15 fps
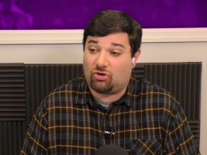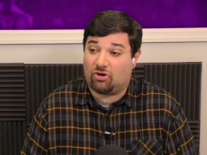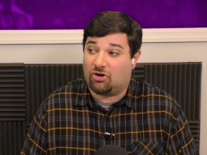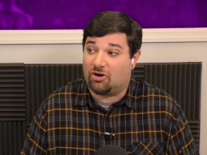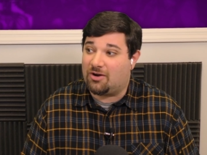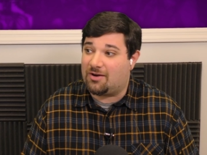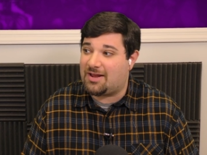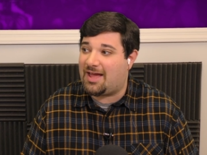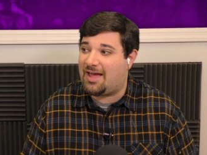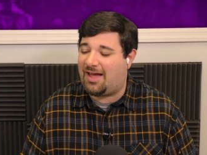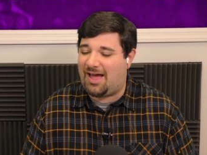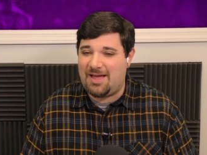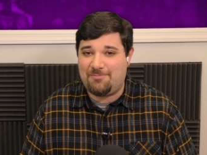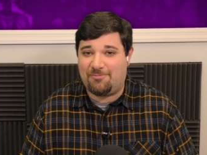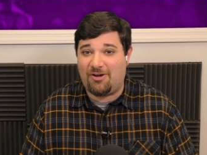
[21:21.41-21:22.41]
Sure, yeah.
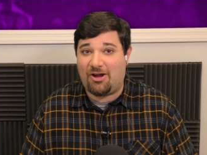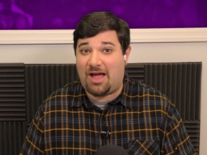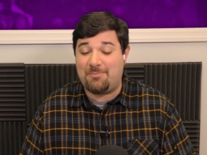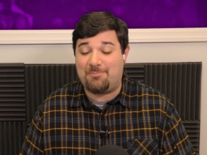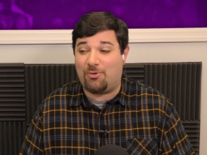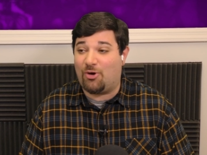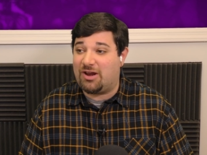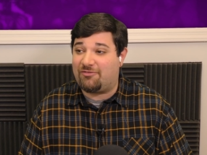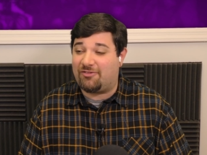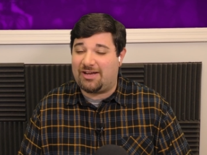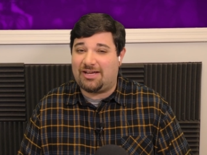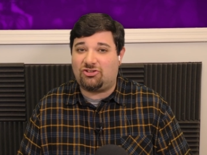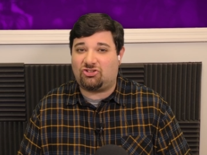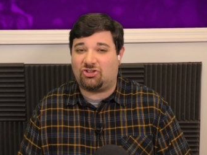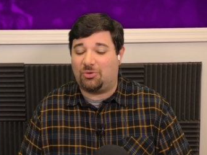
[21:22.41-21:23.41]
I bought
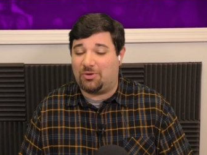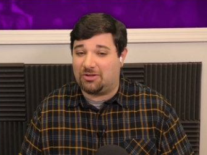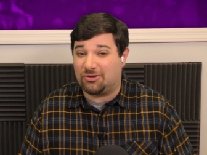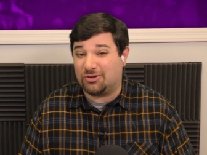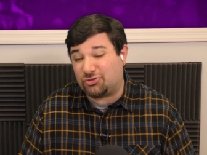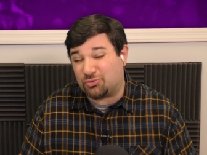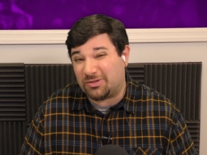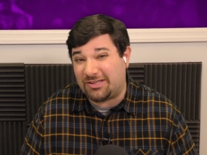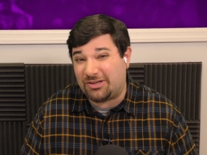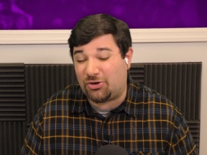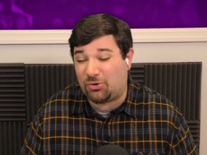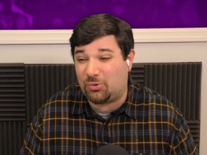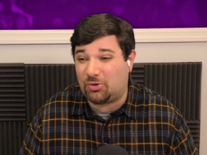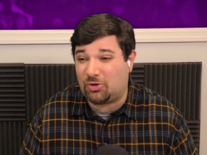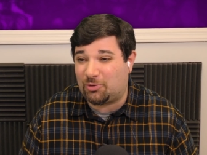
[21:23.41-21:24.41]
every issue, and it looked really
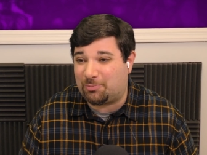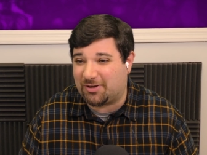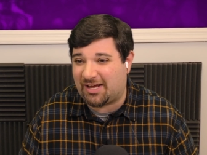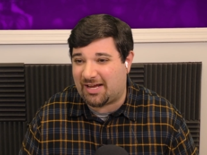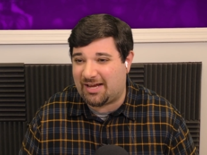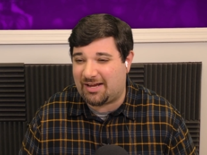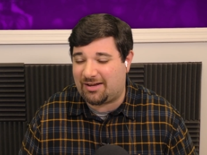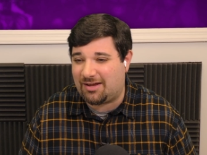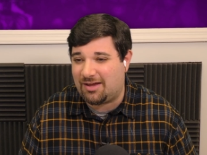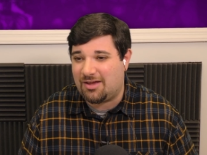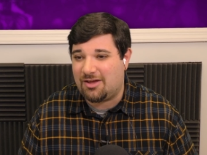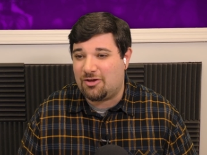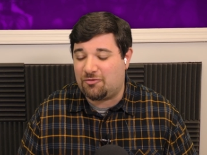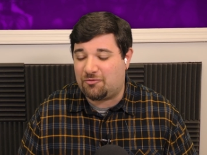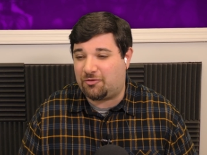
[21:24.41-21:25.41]
cool, but I
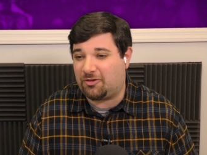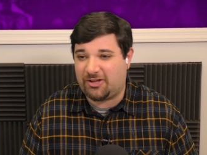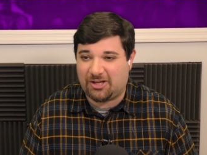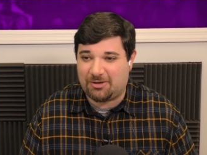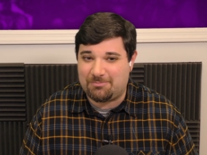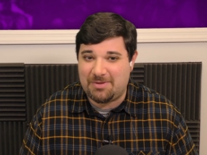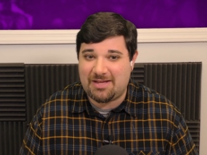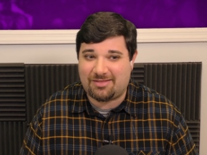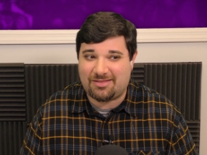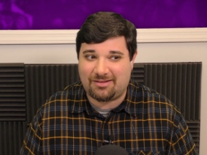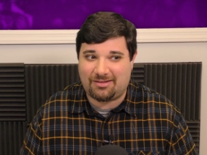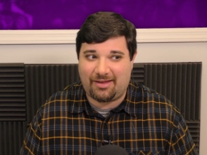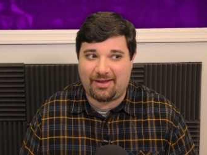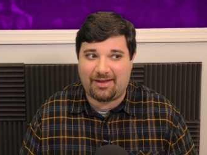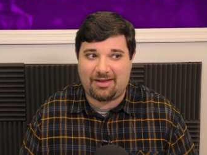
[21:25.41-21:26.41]
fully admit
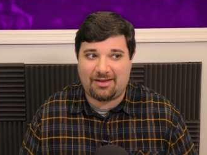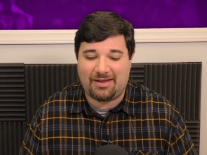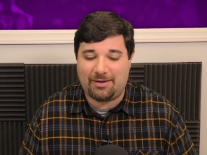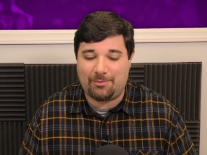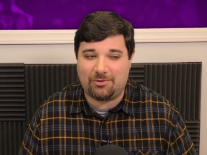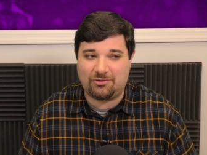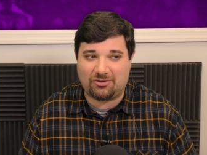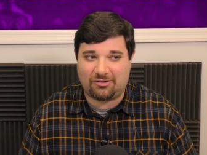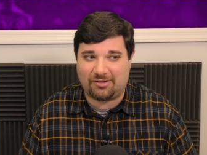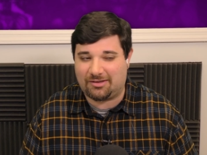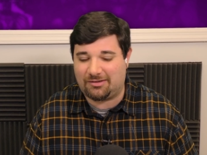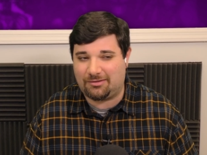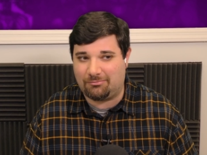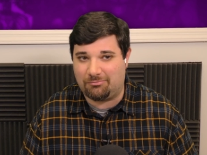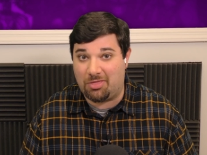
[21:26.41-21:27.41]
that, like, it was a
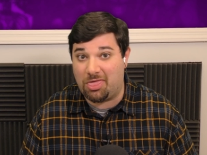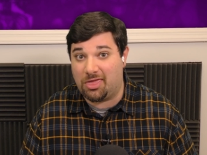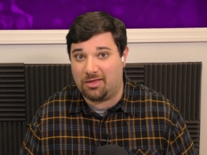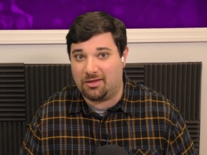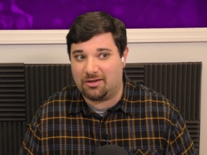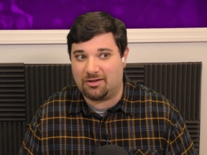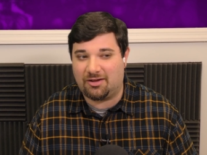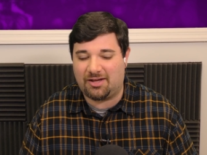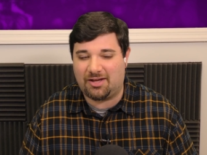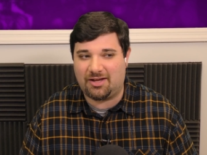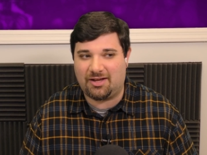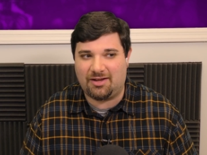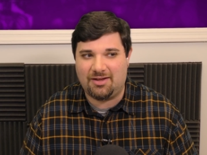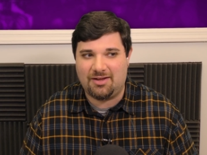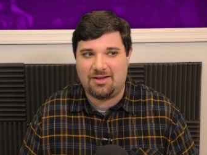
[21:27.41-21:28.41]
little...
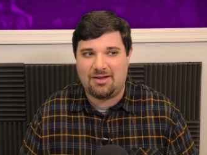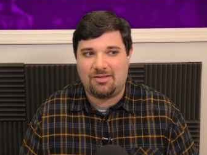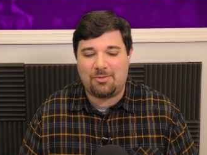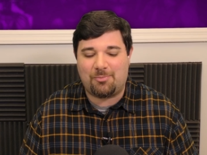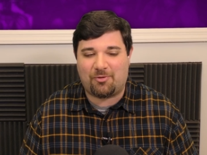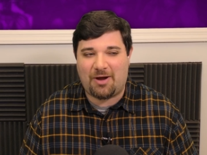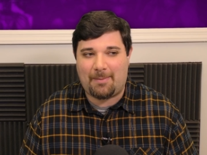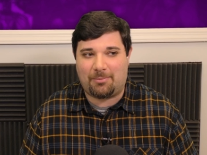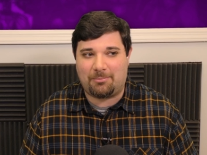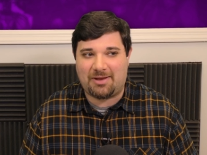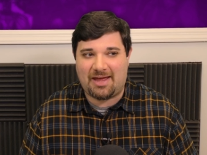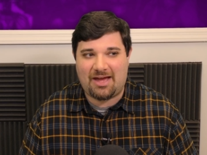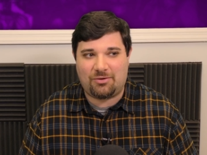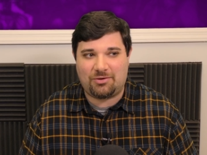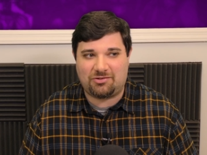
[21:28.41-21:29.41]
the problem
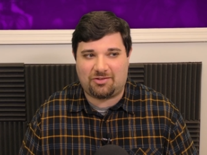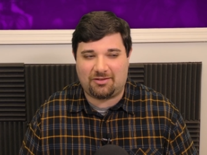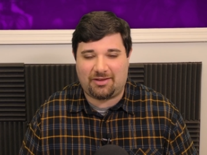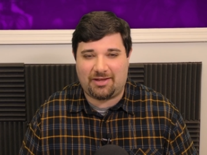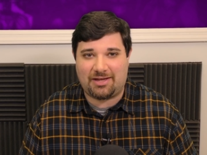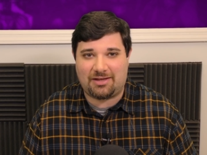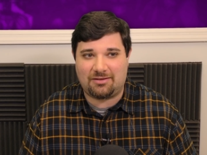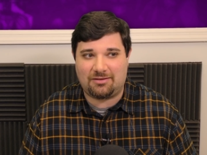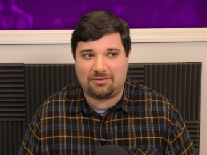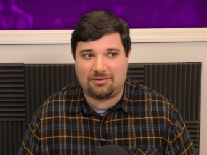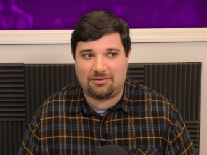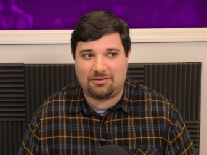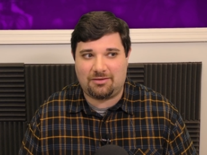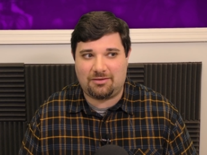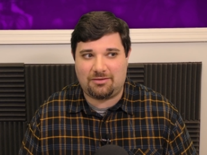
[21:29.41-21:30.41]
now is that, like,
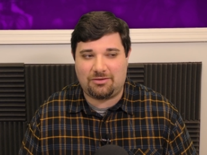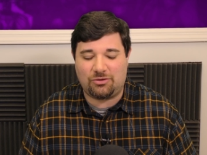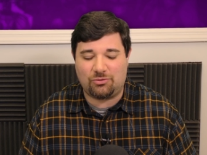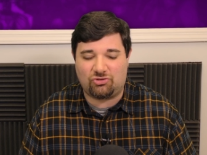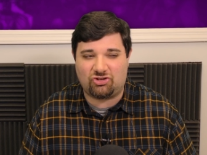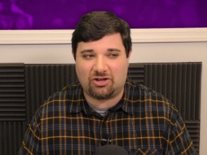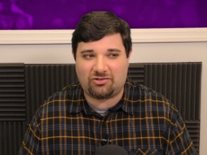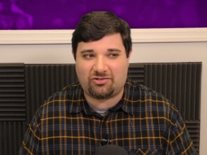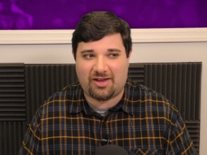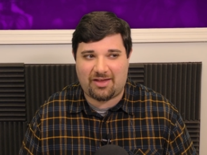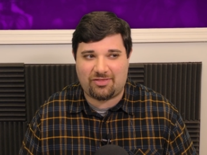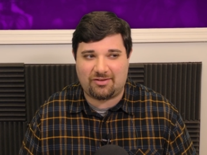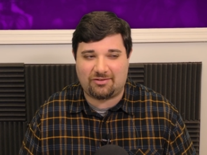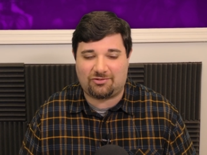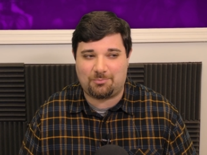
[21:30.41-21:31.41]
you just
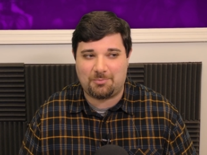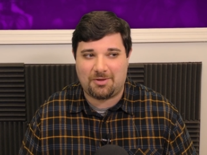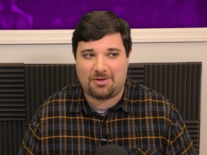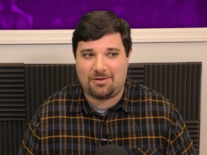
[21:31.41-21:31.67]
had this,